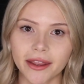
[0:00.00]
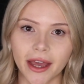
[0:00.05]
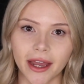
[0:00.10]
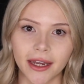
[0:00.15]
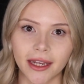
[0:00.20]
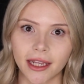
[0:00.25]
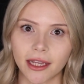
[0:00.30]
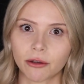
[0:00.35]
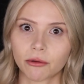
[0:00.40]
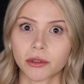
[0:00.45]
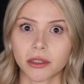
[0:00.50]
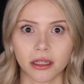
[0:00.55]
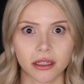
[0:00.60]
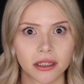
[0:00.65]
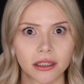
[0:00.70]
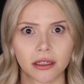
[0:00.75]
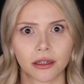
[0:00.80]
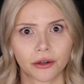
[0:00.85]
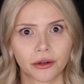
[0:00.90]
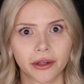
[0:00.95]
that he was a
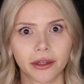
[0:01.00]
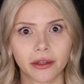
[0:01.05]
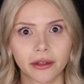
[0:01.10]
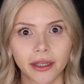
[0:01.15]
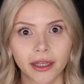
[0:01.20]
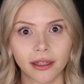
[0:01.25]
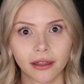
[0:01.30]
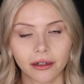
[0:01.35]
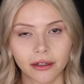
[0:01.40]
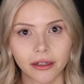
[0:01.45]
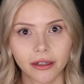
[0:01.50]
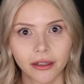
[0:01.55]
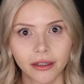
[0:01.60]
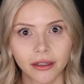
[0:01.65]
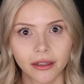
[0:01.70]
serial killer.